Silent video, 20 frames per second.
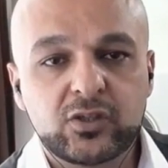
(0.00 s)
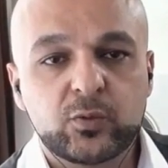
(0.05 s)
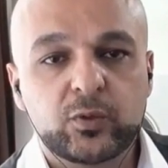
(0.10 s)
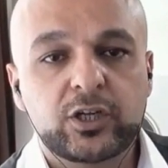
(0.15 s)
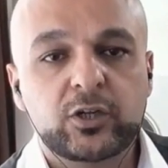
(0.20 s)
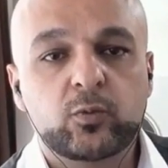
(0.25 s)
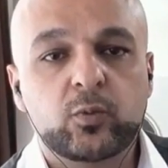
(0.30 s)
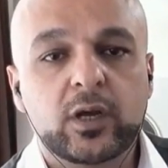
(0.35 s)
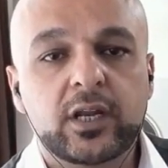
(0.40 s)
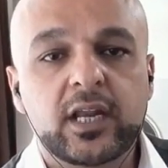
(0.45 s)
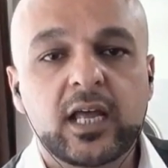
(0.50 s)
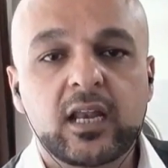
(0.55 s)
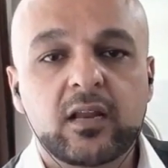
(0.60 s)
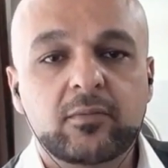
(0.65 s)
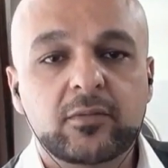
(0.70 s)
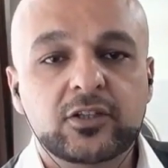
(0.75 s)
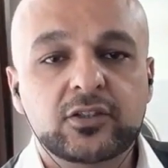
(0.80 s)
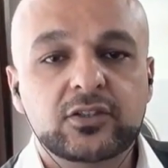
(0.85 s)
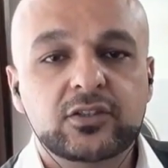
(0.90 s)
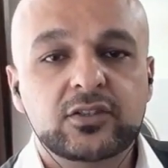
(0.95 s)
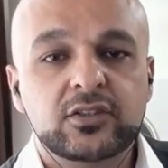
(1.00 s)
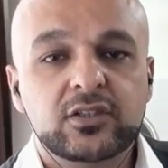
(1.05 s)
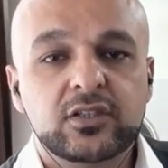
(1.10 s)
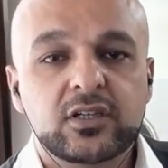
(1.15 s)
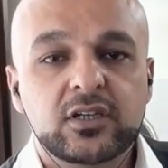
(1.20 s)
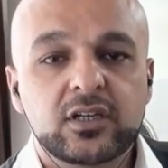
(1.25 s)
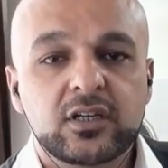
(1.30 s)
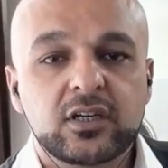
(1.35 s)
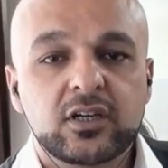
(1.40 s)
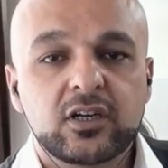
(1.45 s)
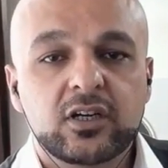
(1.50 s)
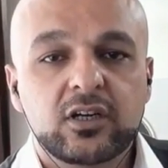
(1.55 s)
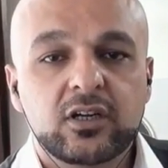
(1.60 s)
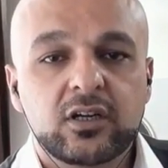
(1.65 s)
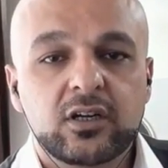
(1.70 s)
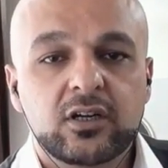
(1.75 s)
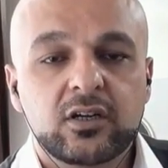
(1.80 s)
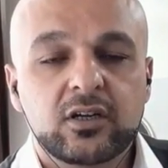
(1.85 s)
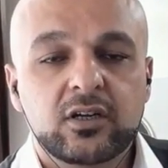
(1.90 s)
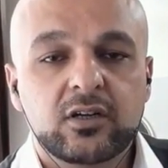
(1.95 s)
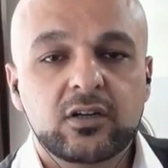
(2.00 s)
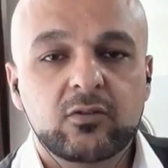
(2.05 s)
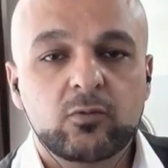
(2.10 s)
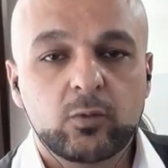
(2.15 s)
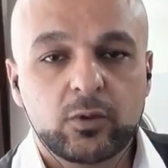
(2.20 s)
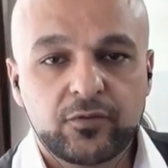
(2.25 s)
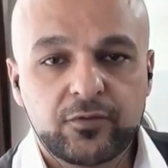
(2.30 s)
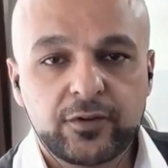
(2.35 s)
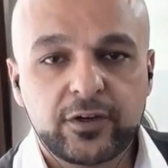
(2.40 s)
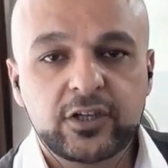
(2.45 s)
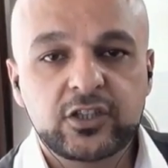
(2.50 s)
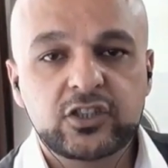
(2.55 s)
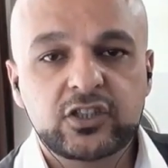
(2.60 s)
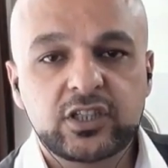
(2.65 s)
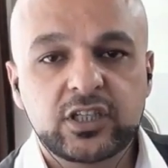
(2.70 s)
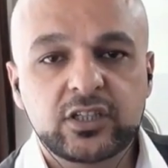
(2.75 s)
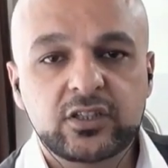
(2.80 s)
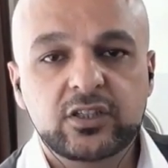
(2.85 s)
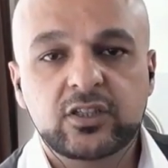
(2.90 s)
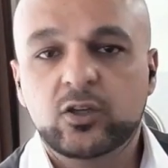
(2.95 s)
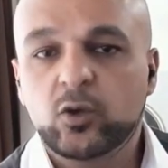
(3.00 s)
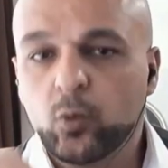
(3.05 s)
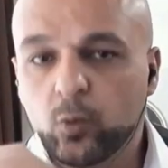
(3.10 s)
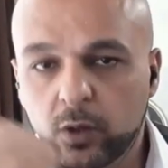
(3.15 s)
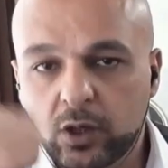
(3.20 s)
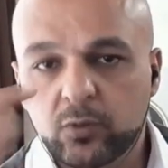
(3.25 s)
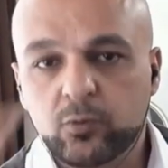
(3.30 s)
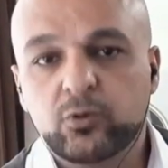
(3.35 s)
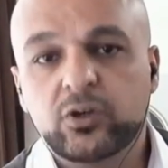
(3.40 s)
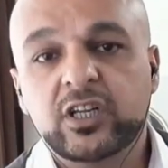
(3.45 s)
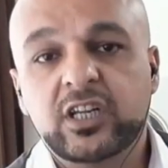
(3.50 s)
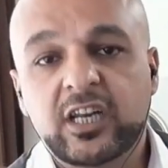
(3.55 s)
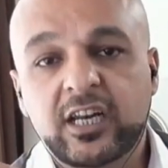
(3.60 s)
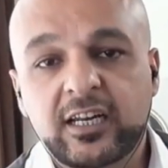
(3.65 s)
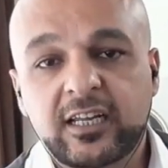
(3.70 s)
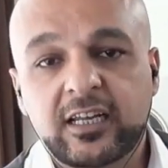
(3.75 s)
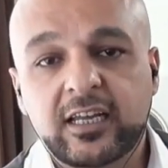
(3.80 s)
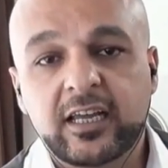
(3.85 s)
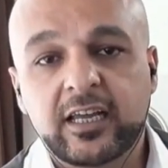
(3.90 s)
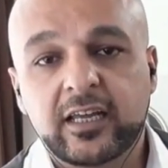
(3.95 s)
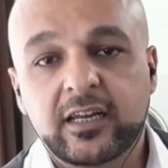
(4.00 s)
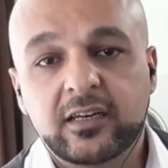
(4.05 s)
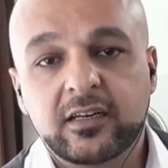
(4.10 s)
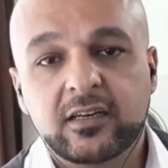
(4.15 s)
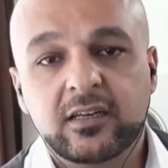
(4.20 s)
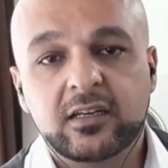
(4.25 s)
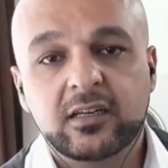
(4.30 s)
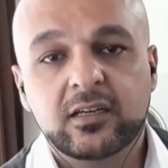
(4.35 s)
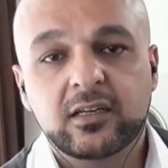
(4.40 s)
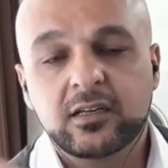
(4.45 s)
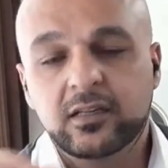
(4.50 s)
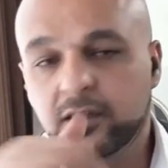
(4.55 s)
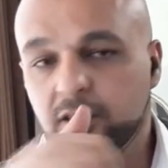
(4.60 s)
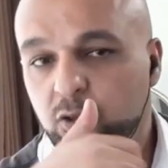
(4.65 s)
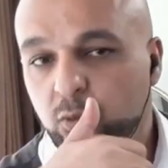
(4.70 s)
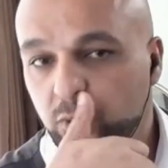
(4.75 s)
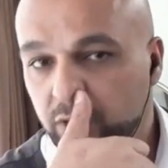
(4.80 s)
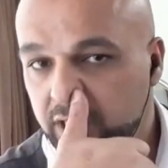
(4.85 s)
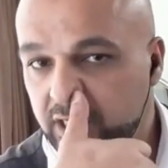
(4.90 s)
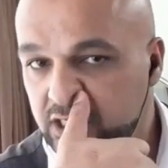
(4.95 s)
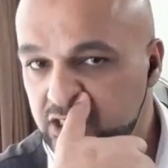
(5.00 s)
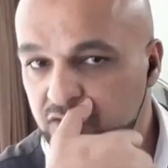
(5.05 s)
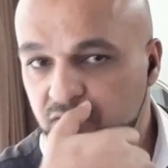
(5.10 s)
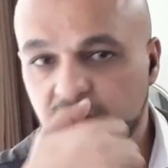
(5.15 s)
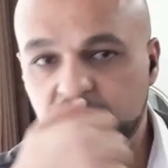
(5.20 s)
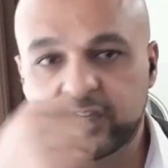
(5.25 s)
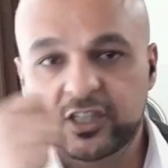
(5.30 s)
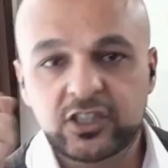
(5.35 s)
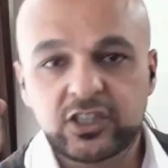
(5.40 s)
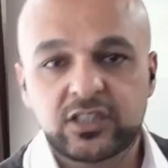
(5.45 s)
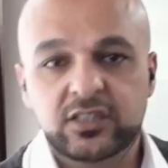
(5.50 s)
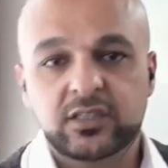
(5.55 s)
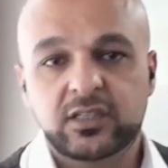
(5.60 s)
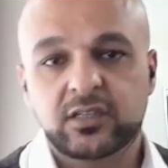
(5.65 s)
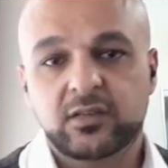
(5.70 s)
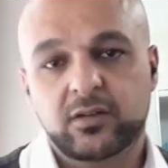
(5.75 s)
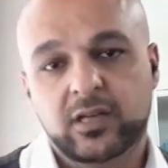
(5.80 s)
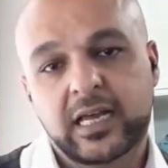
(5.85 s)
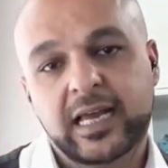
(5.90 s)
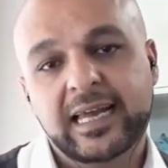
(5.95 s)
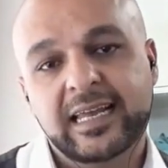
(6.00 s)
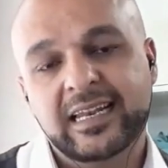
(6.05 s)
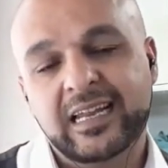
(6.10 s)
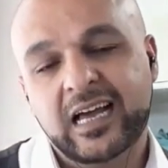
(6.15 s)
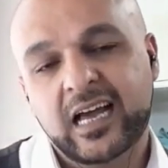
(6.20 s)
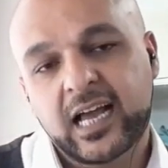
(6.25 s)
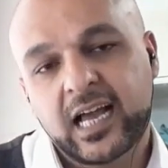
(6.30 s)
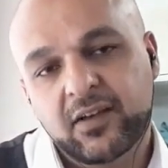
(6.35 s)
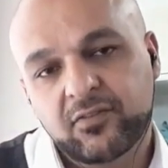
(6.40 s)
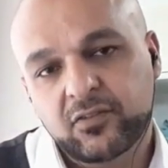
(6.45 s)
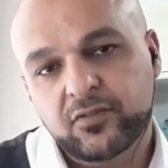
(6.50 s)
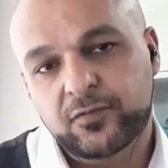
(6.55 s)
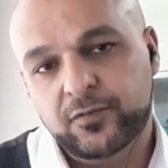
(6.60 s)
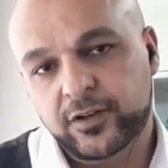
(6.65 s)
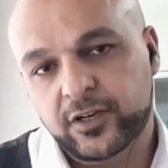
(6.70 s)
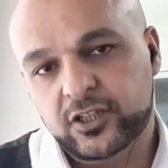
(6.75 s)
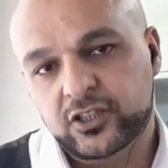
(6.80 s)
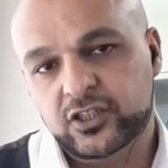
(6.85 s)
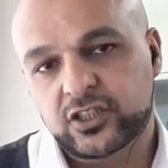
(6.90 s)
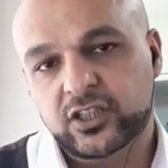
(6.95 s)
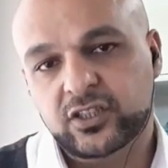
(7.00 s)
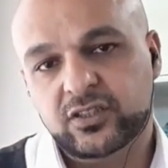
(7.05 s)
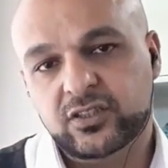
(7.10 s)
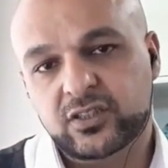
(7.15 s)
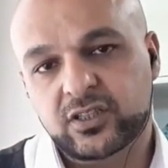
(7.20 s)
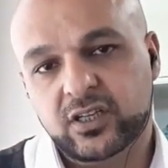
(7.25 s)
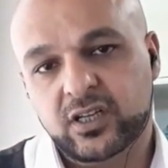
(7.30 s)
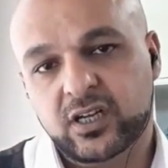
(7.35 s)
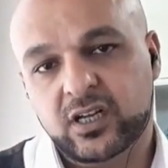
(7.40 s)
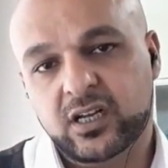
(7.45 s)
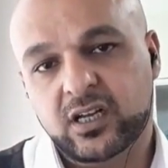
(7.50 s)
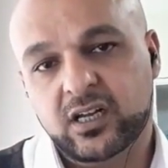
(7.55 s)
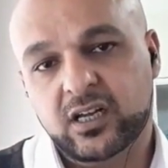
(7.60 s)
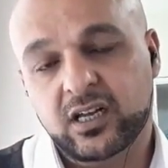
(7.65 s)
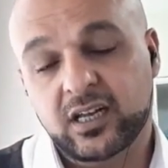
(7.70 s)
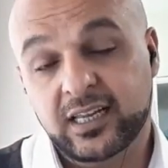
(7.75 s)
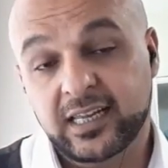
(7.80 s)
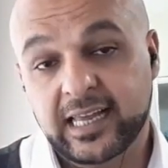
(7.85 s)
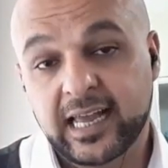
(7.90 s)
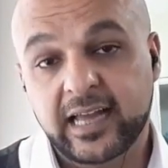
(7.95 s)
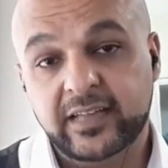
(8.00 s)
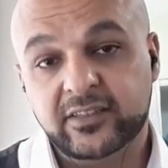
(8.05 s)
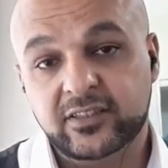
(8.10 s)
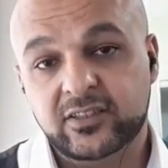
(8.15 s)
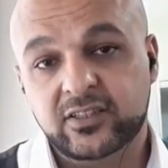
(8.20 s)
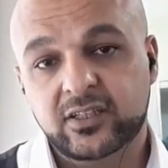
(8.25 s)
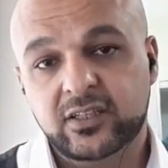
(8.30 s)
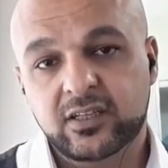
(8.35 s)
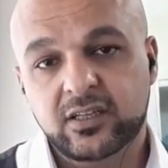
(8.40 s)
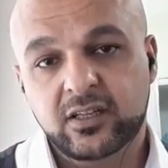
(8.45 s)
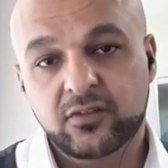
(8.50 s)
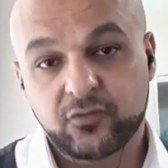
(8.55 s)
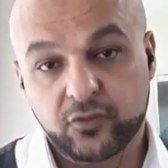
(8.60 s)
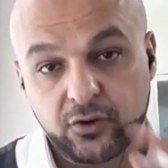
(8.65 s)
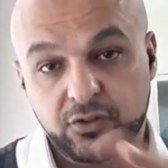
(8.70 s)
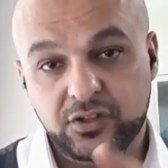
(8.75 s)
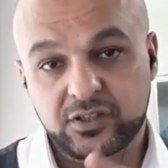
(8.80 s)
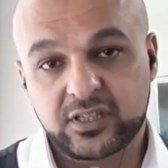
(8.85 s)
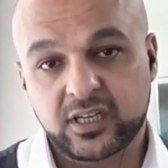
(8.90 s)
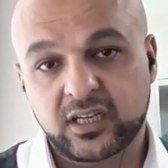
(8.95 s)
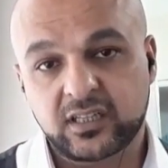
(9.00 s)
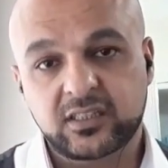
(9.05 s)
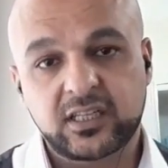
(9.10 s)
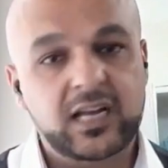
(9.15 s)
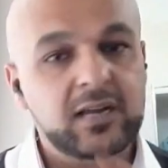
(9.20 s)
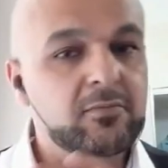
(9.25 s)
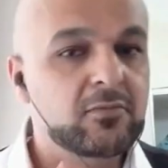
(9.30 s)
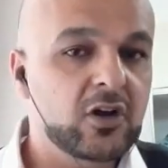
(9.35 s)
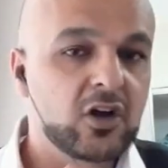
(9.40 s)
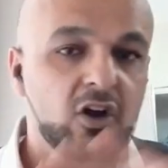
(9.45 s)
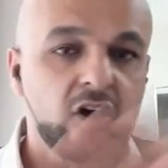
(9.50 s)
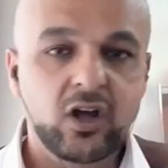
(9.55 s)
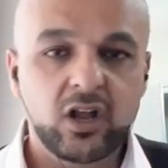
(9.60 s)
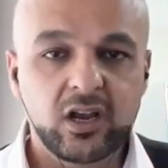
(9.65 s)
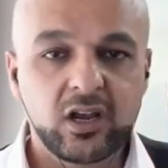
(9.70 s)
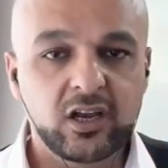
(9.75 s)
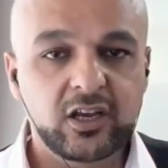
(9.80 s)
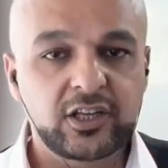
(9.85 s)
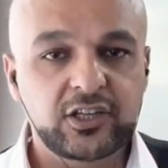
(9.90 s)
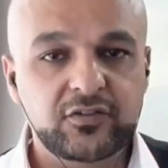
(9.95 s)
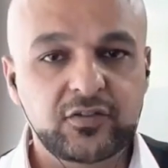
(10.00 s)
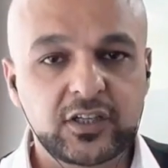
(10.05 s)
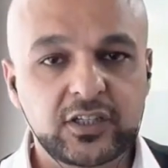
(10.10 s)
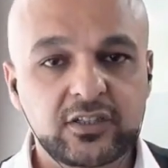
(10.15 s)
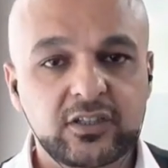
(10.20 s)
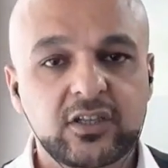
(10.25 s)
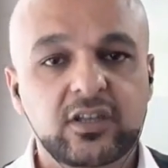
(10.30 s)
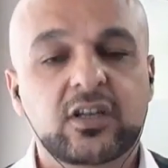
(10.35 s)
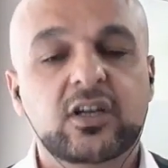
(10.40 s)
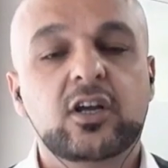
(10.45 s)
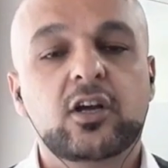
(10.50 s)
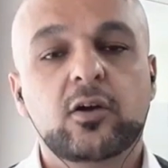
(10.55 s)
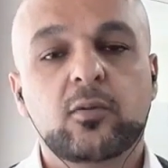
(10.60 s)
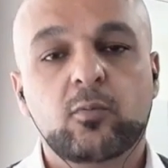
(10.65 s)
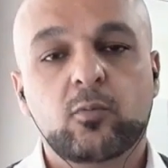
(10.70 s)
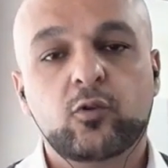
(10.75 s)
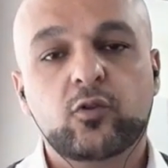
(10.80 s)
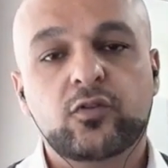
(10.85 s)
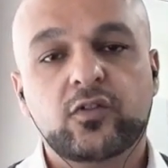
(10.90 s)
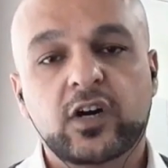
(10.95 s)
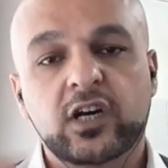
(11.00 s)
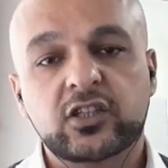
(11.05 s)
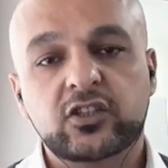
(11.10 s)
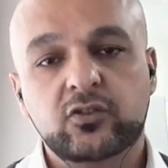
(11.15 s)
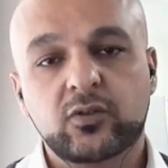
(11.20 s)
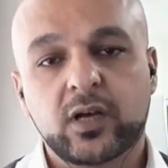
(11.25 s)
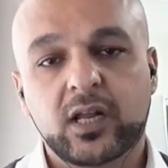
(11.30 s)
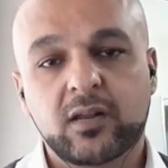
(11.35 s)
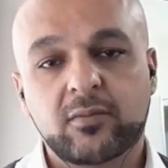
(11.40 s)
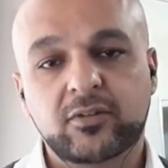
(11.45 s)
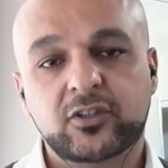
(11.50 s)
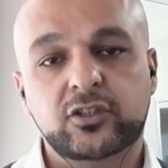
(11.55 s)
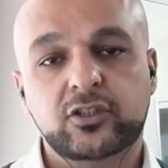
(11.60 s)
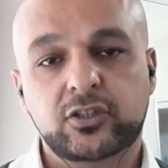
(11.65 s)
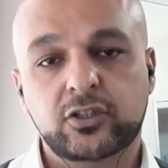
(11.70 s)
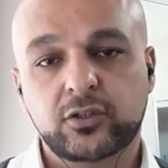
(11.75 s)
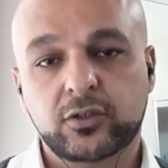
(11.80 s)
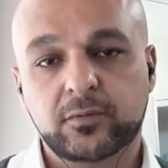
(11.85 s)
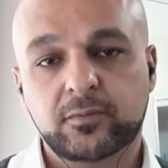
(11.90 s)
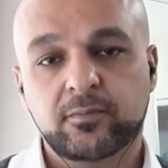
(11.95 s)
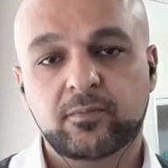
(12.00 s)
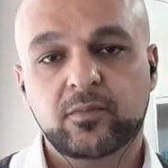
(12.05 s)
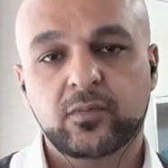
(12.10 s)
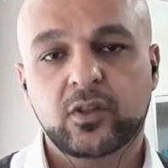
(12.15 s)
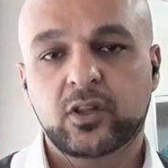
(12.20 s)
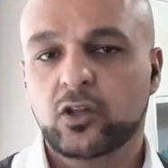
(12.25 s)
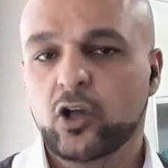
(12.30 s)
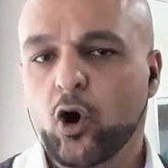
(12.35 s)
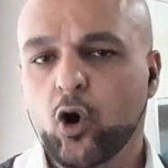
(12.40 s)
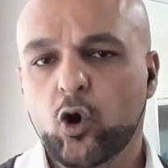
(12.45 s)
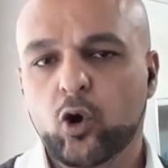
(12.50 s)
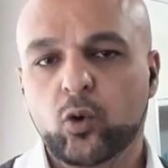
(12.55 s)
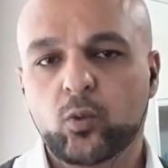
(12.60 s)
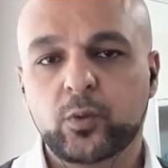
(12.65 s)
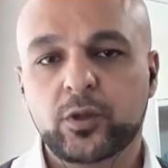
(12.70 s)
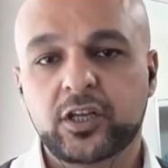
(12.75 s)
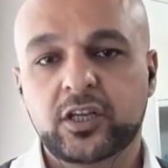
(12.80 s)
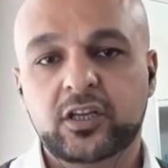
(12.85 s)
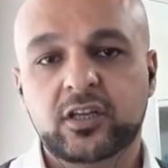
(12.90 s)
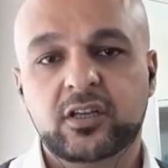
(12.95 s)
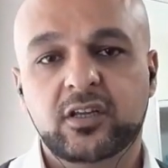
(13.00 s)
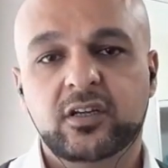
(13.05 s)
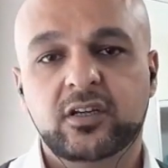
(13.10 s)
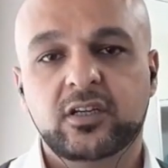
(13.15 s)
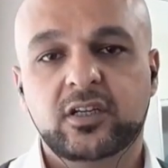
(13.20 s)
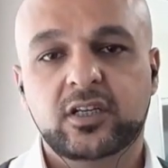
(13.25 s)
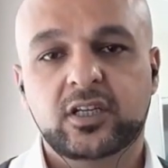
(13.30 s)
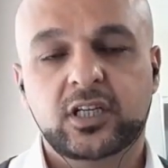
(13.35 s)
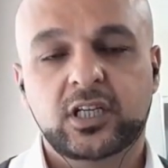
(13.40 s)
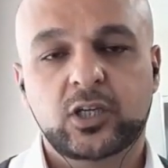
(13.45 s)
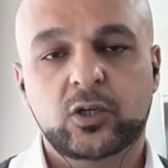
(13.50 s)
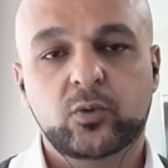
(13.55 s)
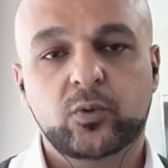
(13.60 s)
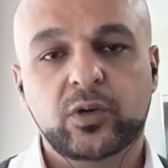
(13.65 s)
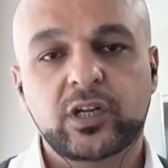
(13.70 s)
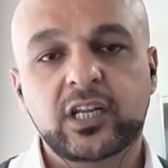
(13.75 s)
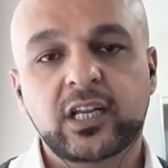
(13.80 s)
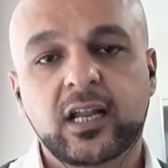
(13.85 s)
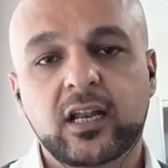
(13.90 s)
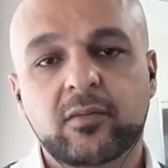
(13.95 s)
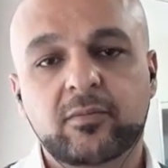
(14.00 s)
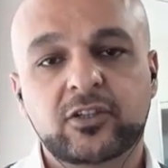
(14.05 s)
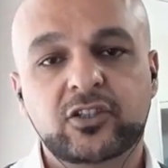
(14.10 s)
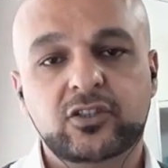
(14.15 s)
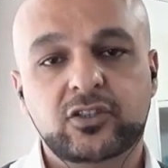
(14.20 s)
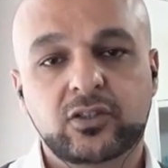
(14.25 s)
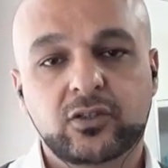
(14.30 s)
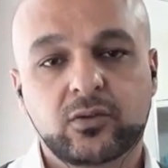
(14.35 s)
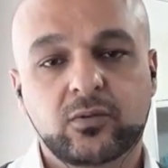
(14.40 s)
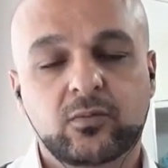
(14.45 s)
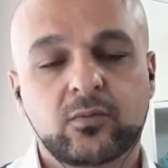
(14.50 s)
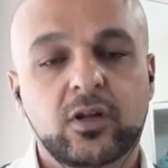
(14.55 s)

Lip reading: read 1 element. We finished it, we read it again. The week is finished, and I haven't finished it yet for the second time, leave it. Move on to element 2. The whole week, you read element 2.